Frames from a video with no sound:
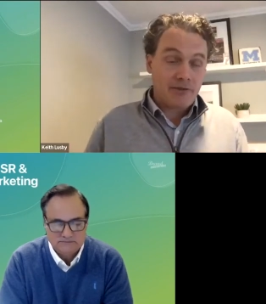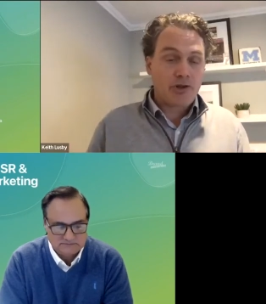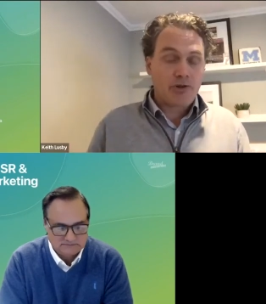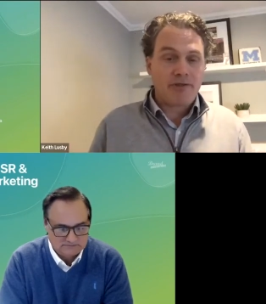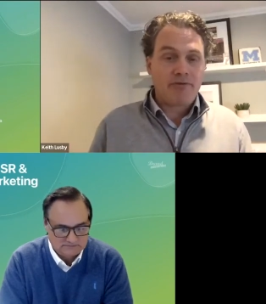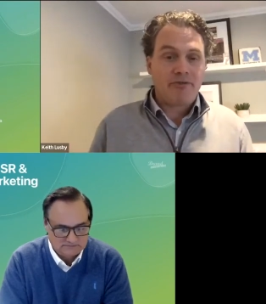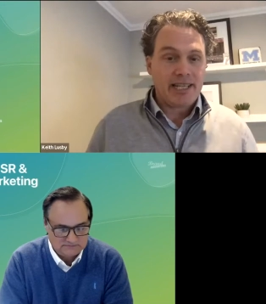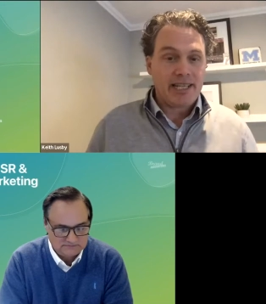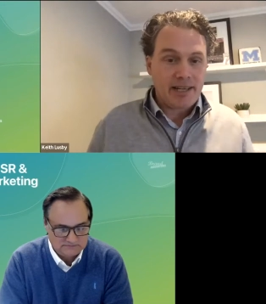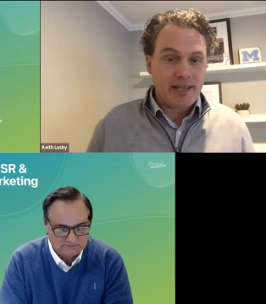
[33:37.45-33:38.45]
Speaker 1: street
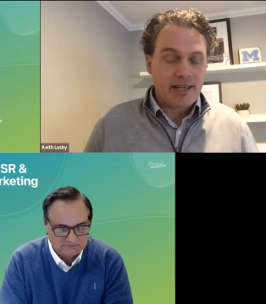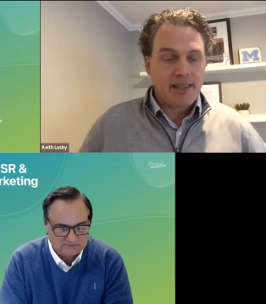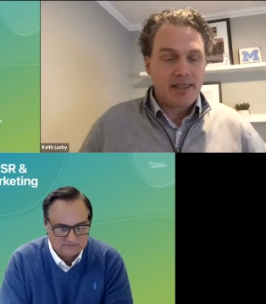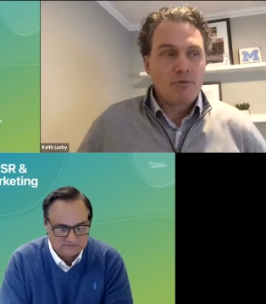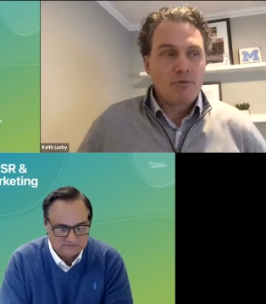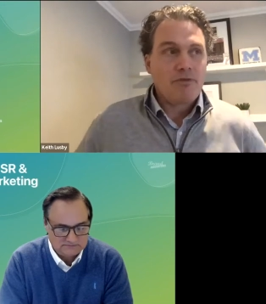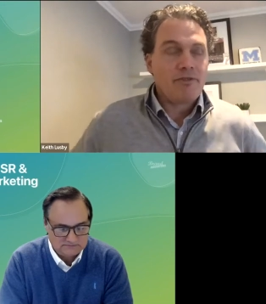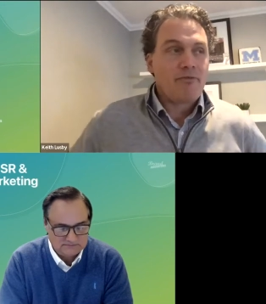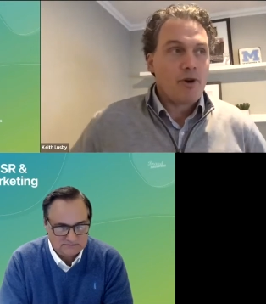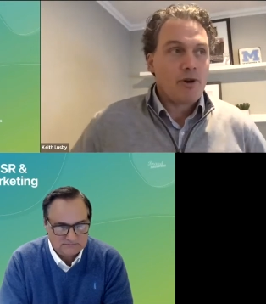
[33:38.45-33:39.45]
fight and, and i think
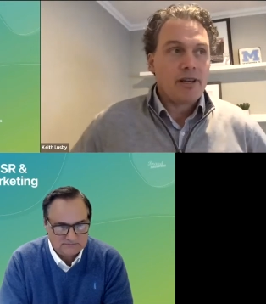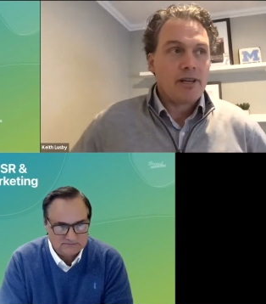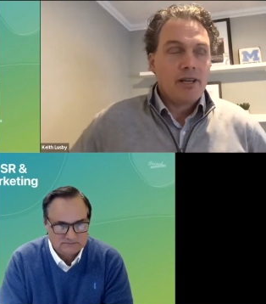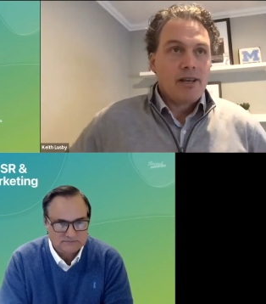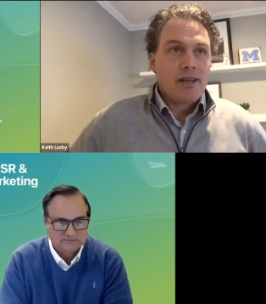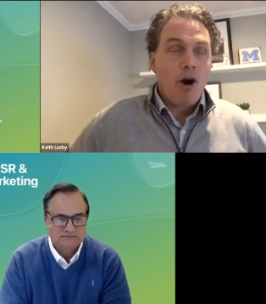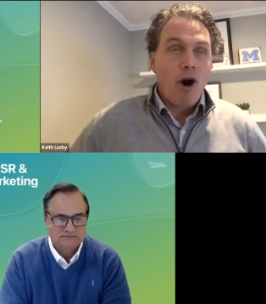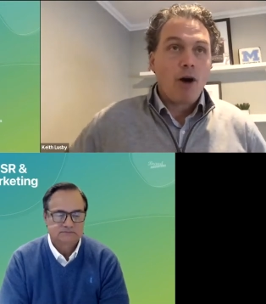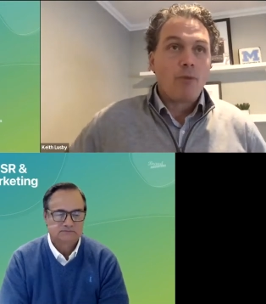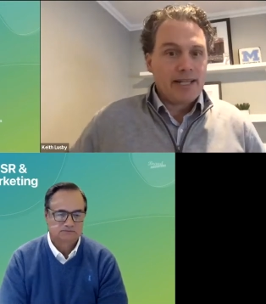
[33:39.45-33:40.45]
moving forward
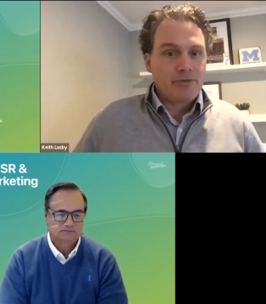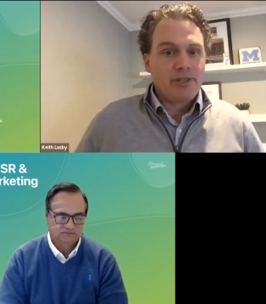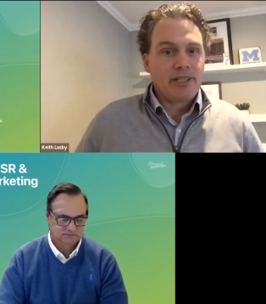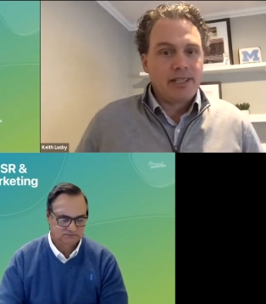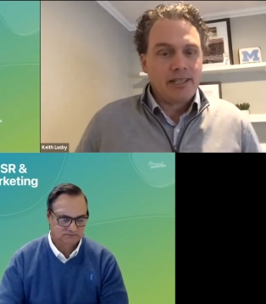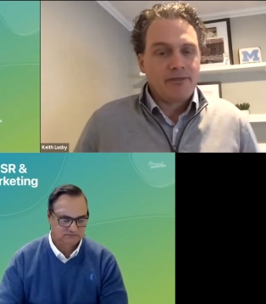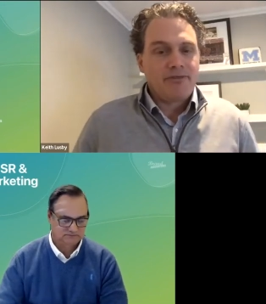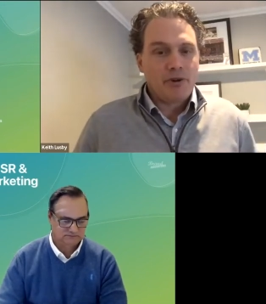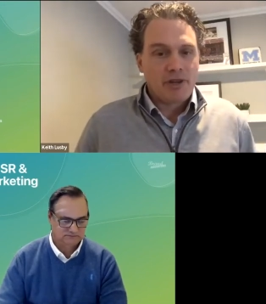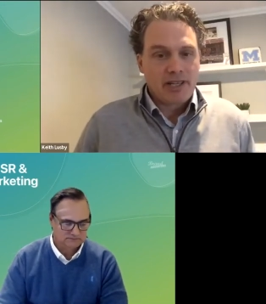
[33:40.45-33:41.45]
all brands really need to
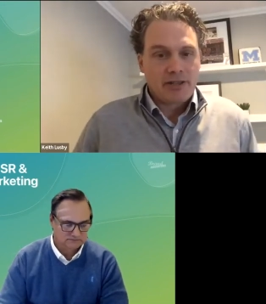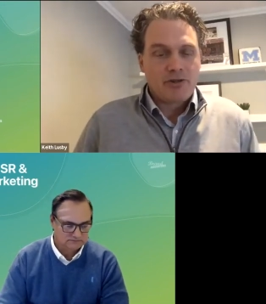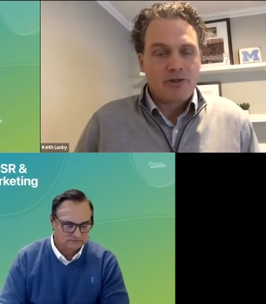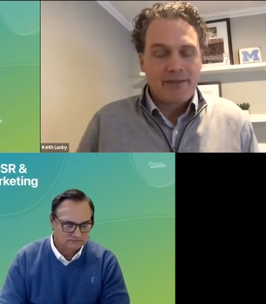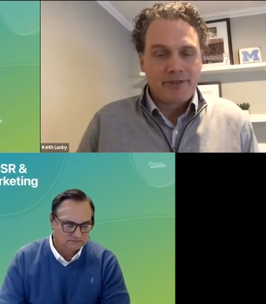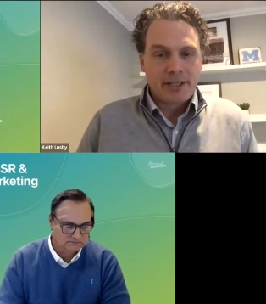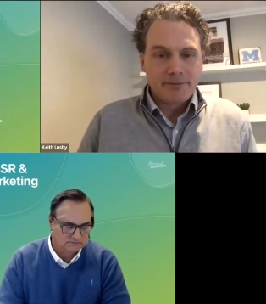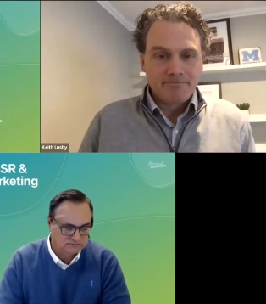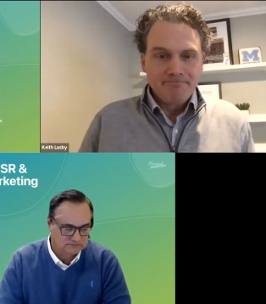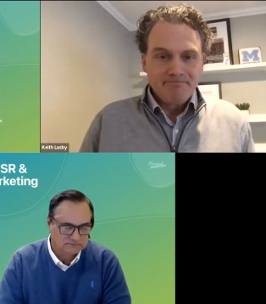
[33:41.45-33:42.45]
focus on traffic
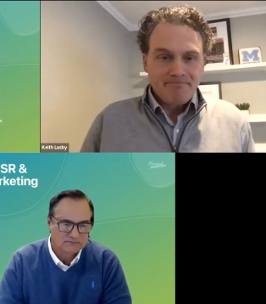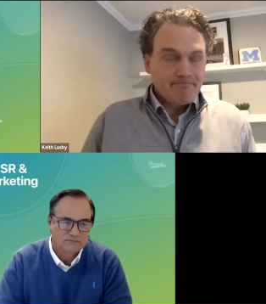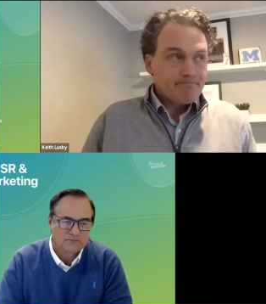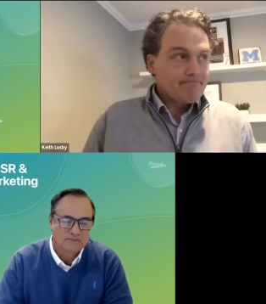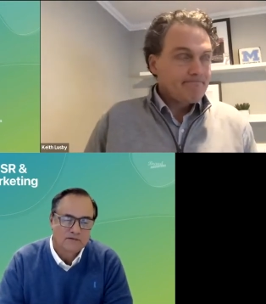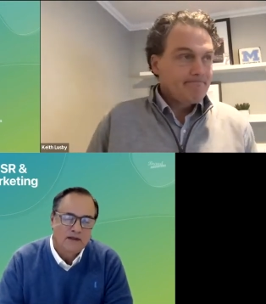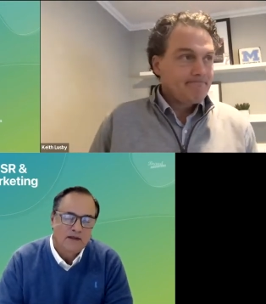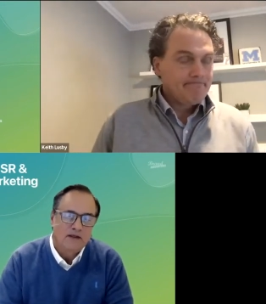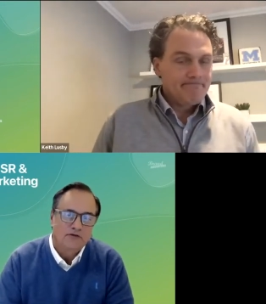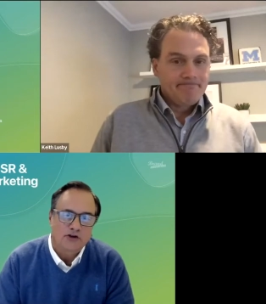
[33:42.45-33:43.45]

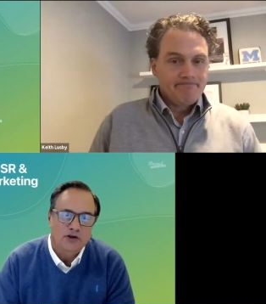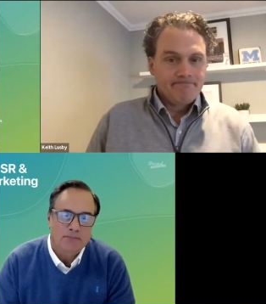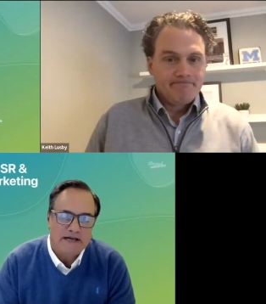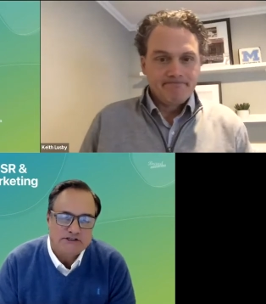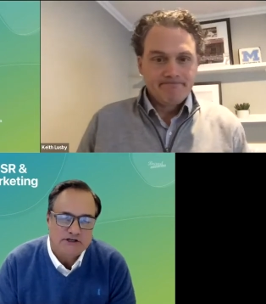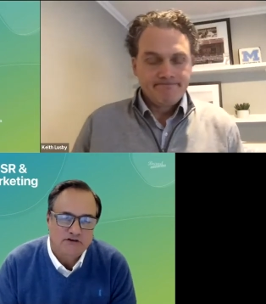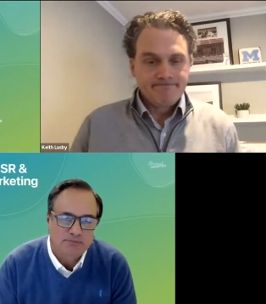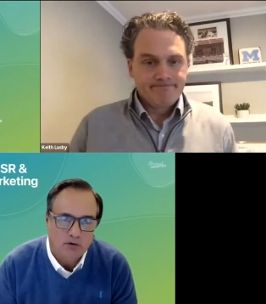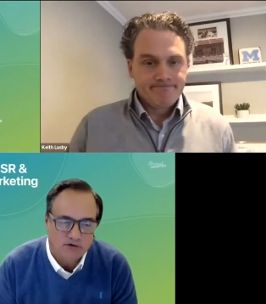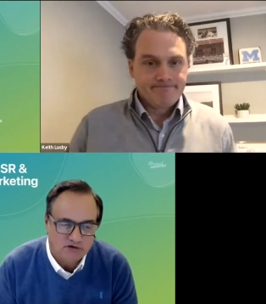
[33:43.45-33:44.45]
Speaker 2: so you mentioned
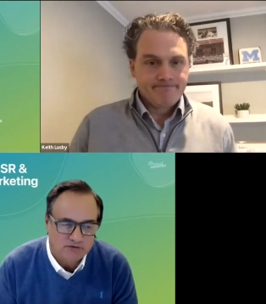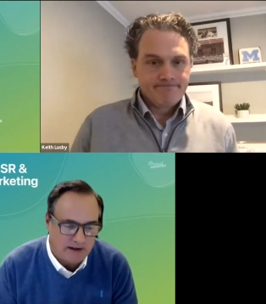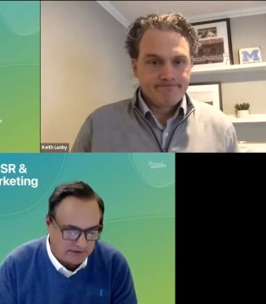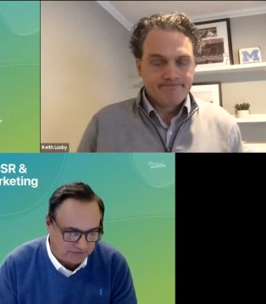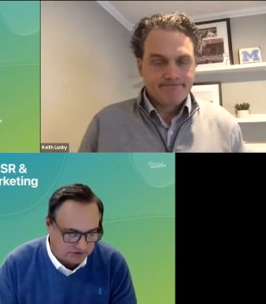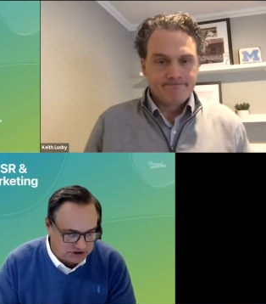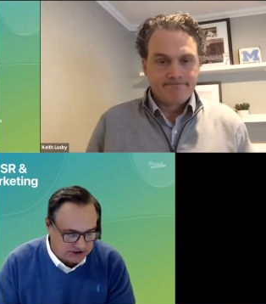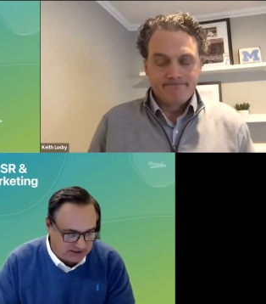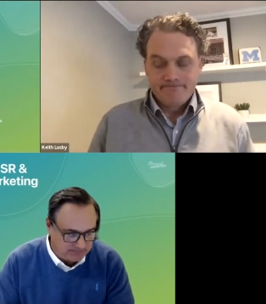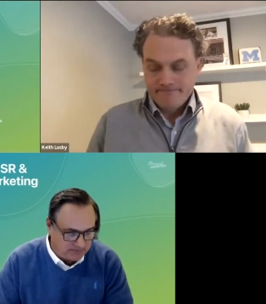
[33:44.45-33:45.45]
sports
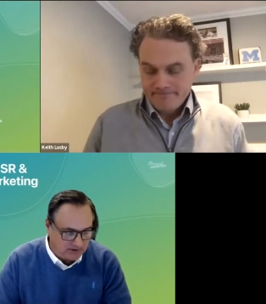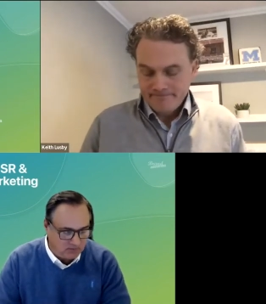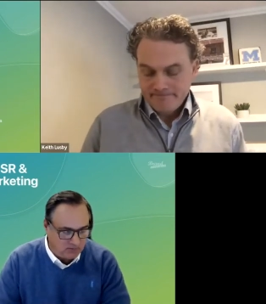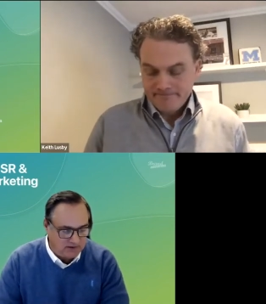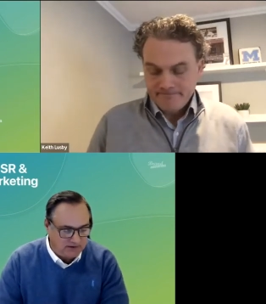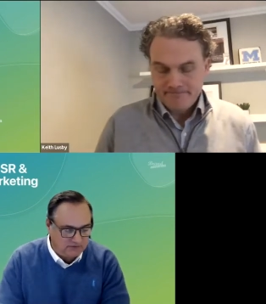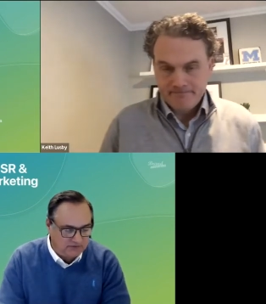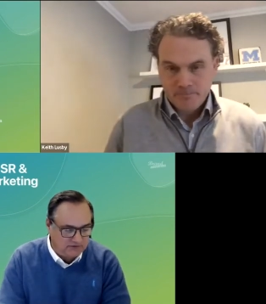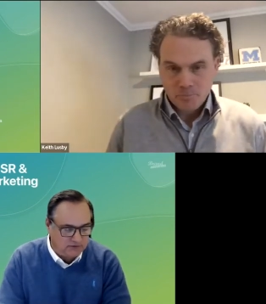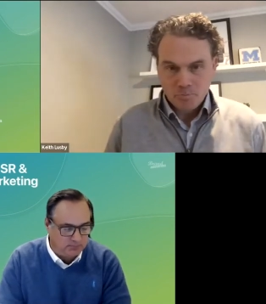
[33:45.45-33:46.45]
sponsorship. You know, what is
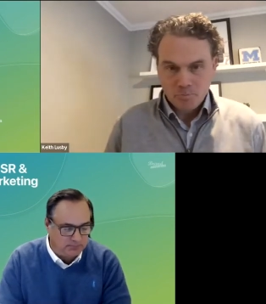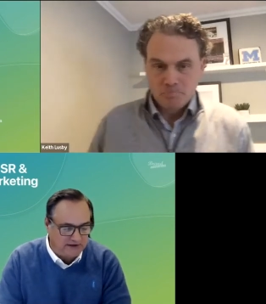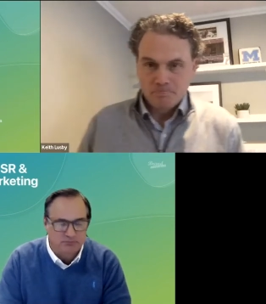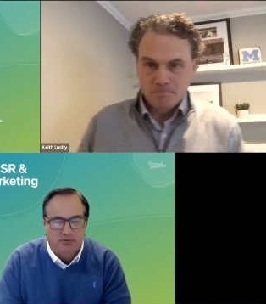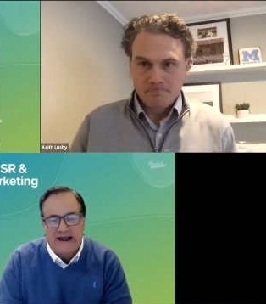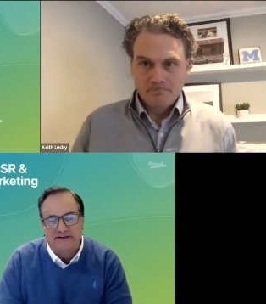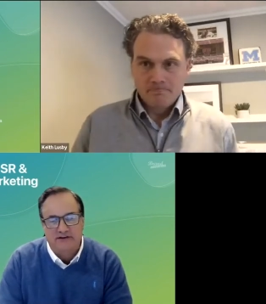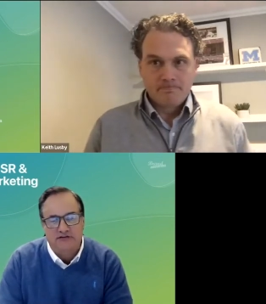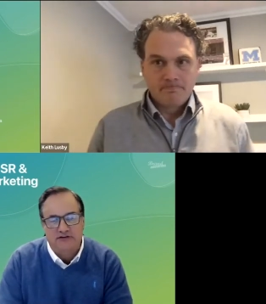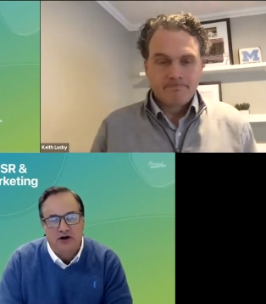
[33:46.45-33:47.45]
the new best
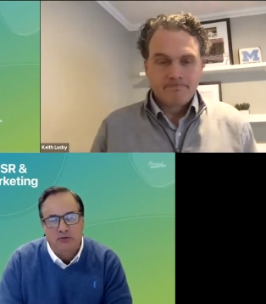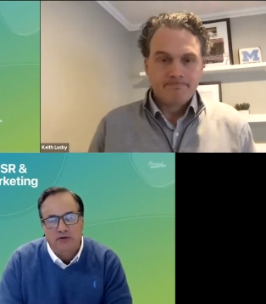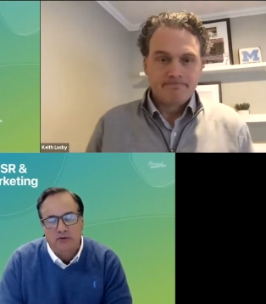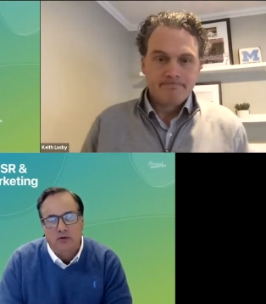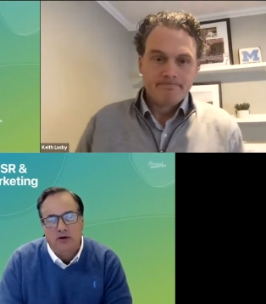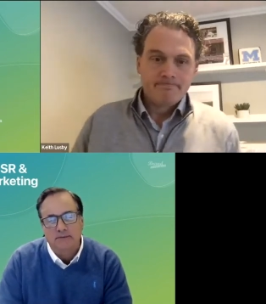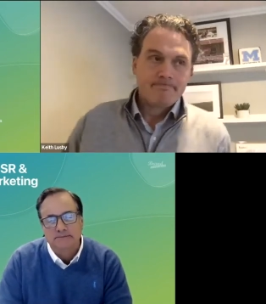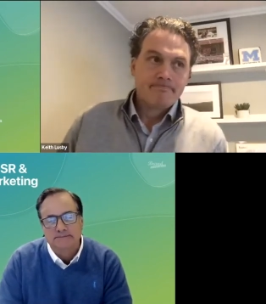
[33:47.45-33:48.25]
practice there with you all?